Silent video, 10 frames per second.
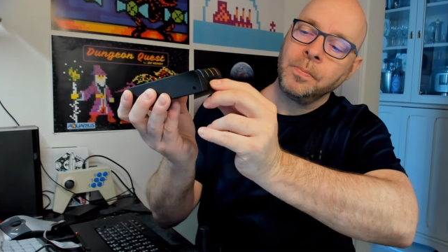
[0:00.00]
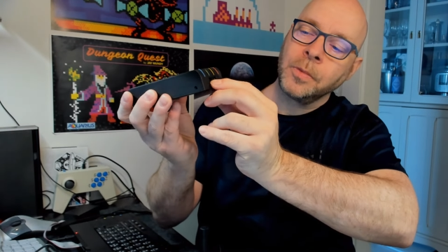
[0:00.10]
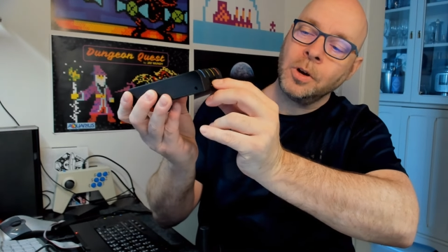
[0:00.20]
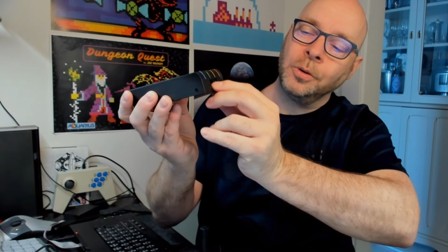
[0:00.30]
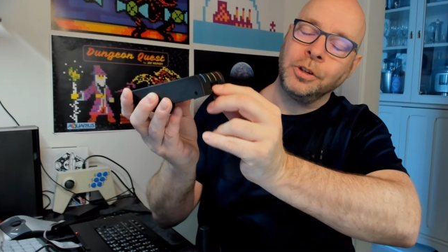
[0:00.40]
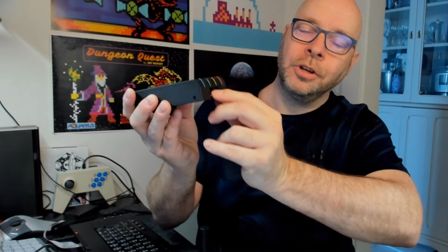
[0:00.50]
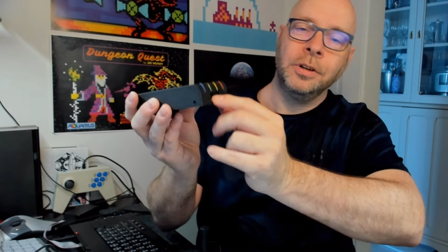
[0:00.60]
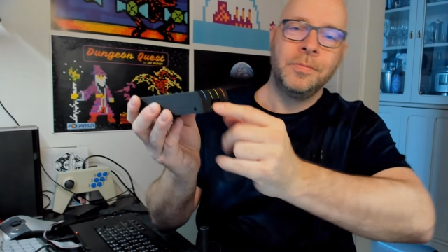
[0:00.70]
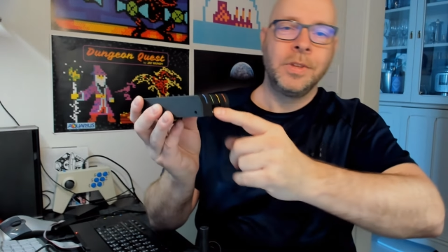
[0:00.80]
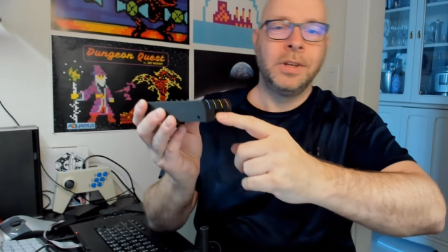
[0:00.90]
Oh, and good.
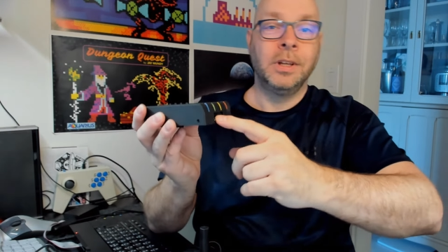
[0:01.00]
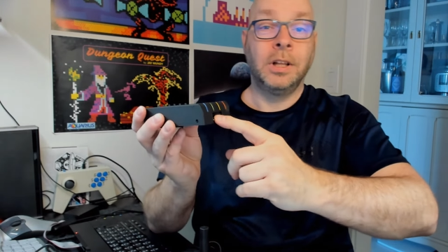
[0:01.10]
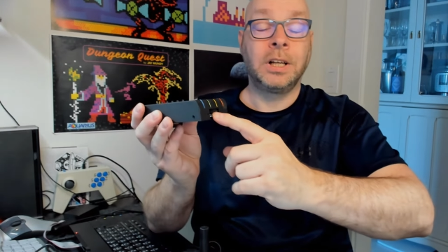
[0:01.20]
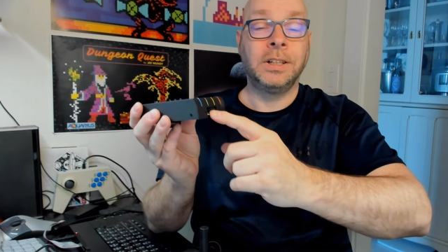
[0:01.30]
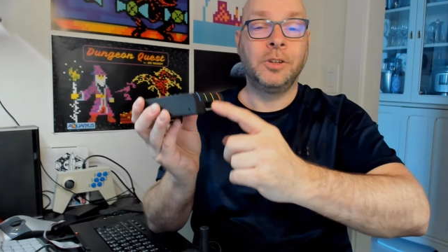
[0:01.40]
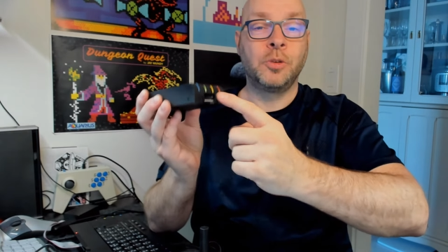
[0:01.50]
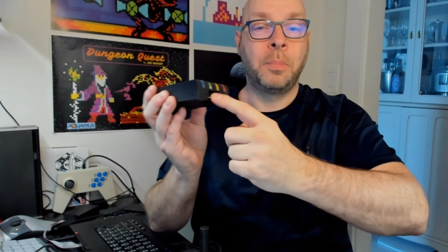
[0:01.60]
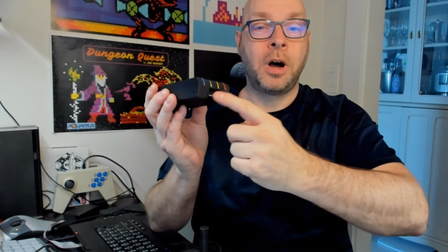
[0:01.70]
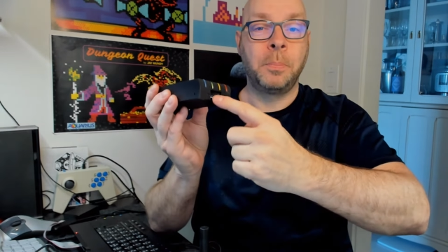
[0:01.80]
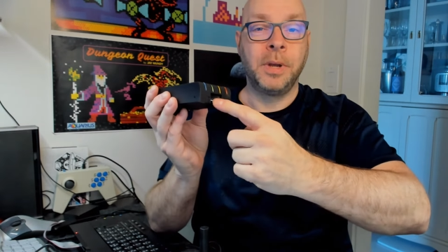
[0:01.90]
Luckily, it's a
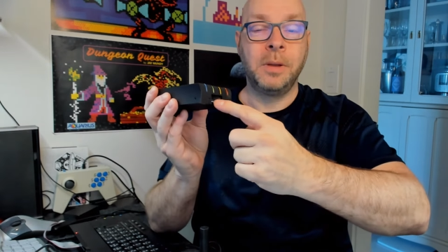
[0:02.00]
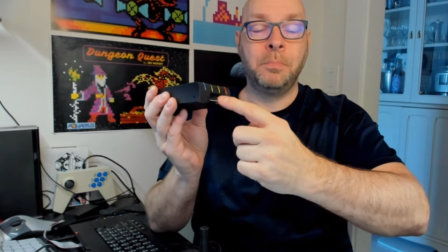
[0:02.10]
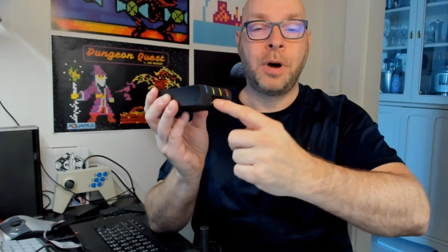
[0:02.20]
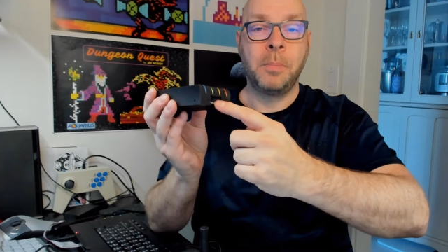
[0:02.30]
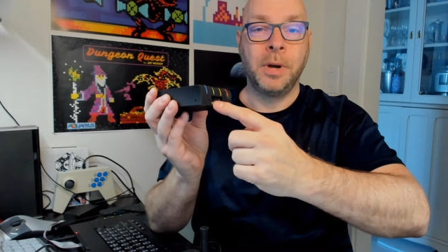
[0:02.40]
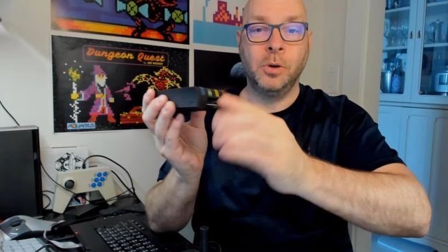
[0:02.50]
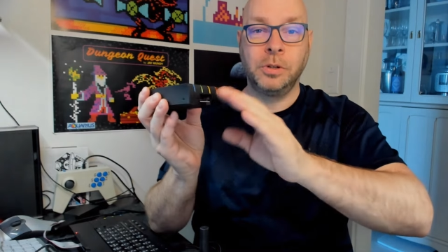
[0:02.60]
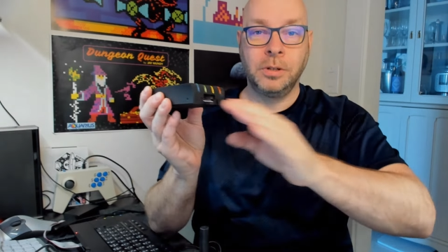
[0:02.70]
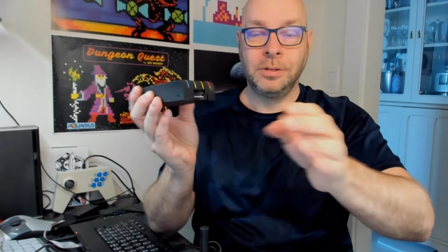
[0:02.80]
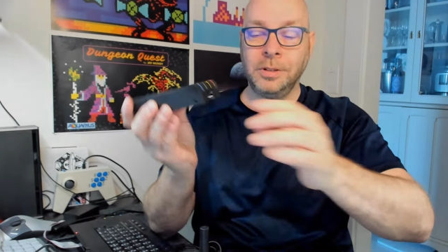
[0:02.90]
pop in, pop out
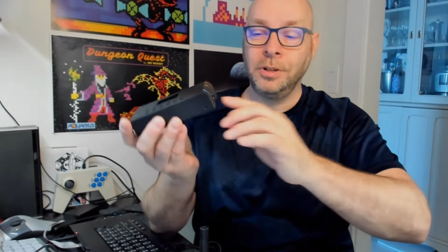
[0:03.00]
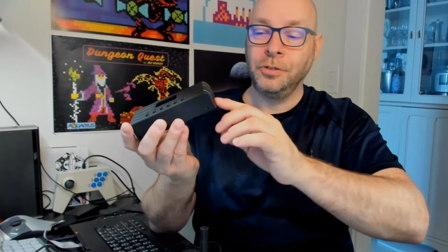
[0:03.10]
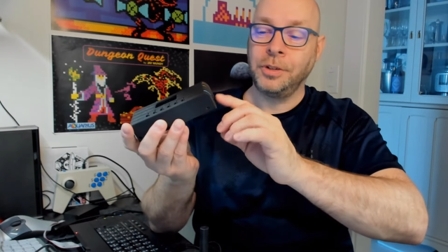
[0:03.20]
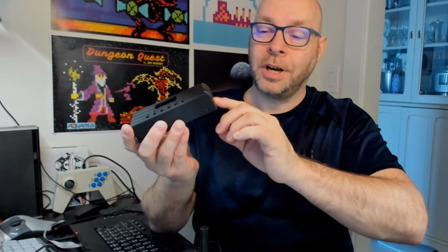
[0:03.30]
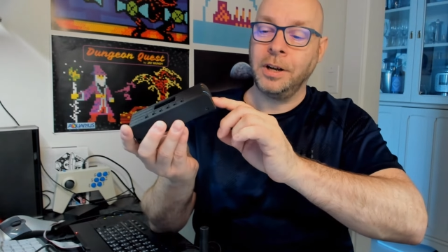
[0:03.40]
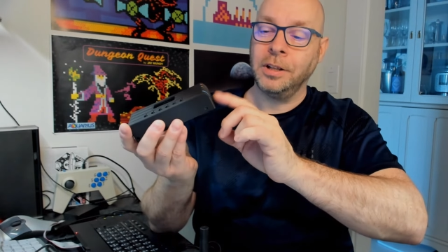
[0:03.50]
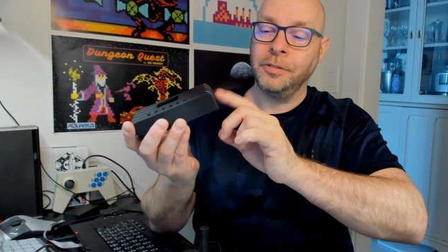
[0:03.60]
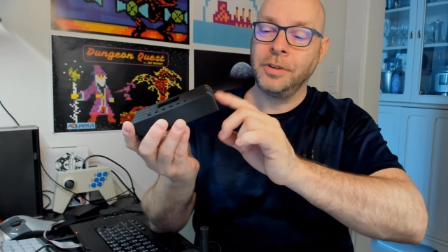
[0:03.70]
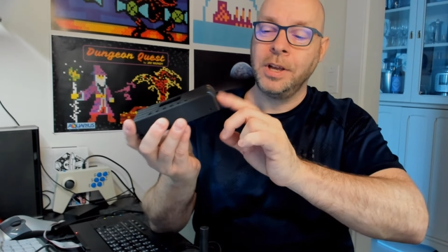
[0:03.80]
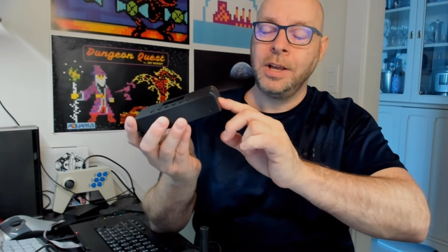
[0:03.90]
style
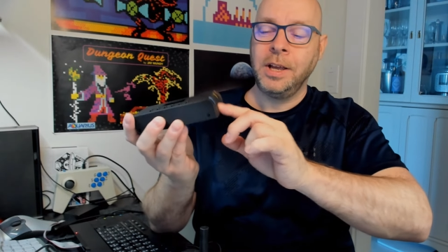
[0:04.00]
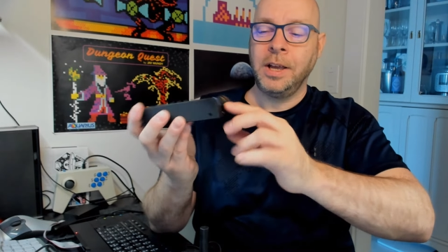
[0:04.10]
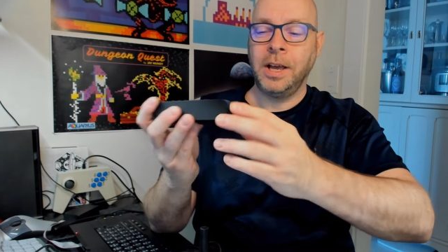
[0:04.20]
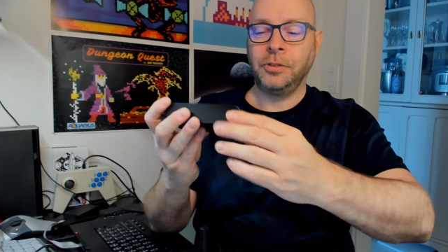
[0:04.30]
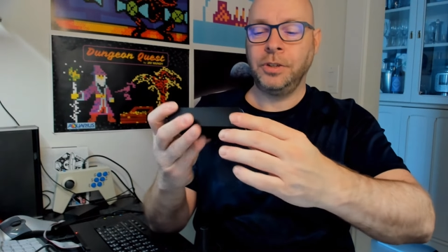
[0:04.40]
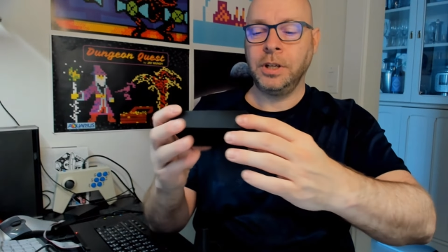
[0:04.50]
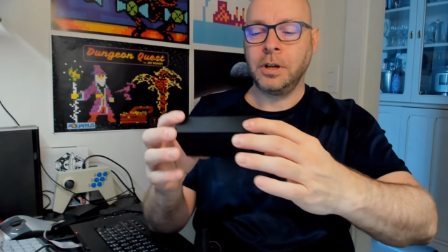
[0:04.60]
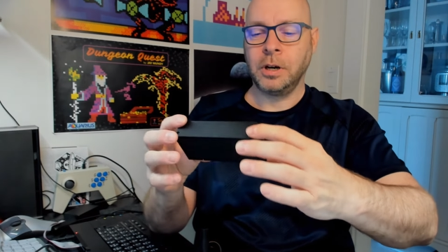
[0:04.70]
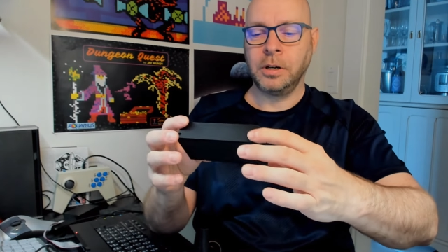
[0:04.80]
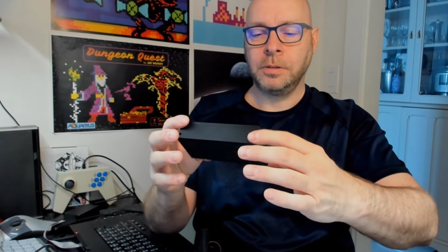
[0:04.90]
of SD
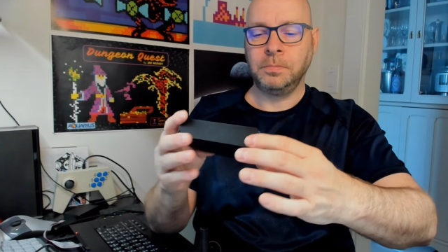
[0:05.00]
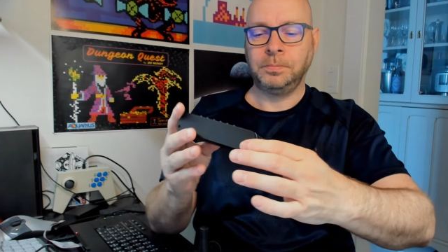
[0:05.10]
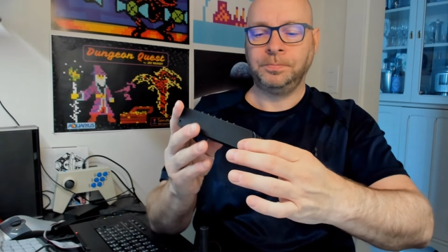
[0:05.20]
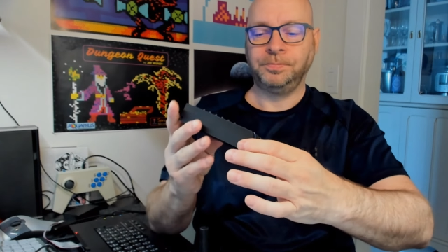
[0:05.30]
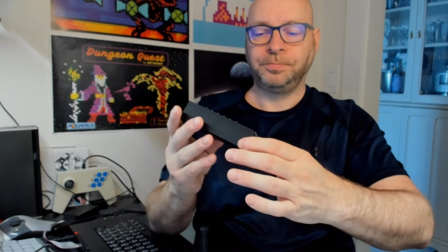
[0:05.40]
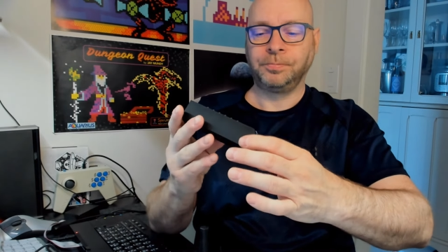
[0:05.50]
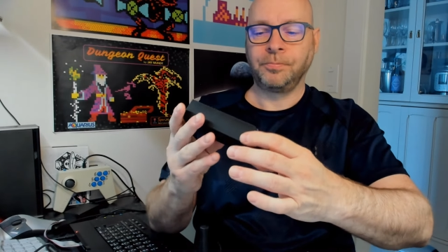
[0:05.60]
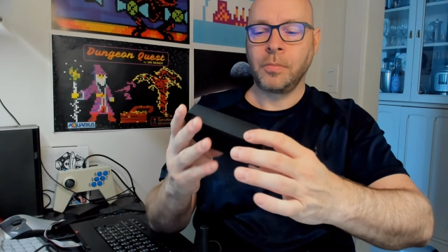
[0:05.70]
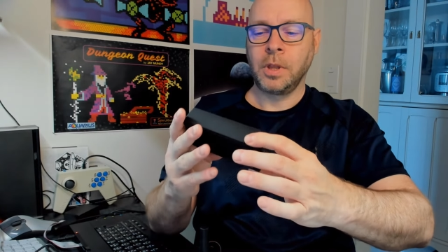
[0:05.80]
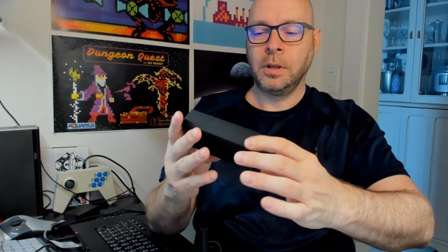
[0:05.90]
card
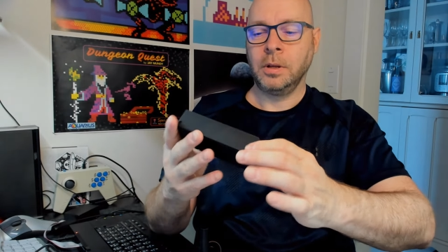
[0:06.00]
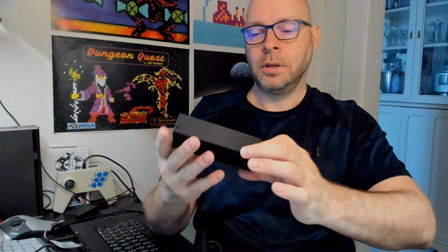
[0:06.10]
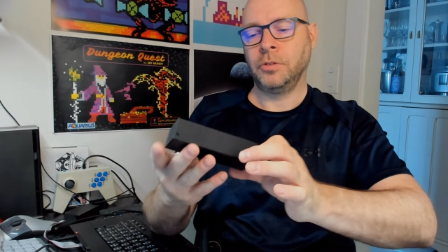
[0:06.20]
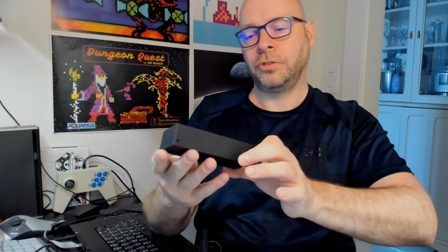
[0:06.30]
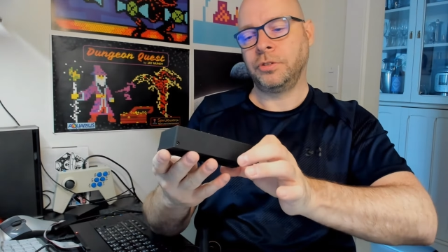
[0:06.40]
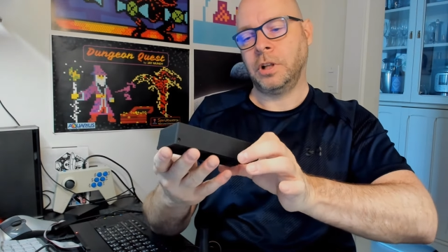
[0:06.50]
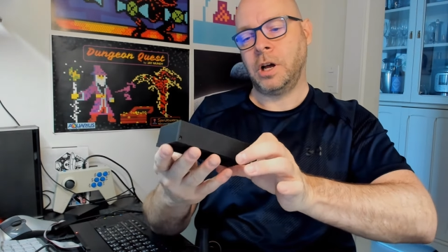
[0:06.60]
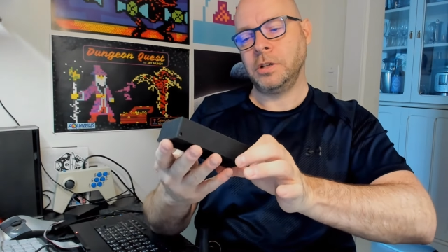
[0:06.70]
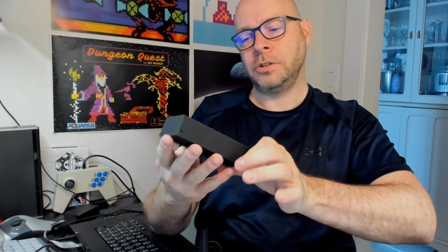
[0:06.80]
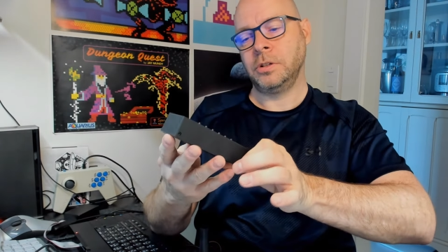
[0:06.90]

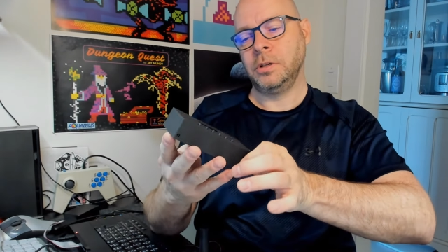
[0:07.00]
slot.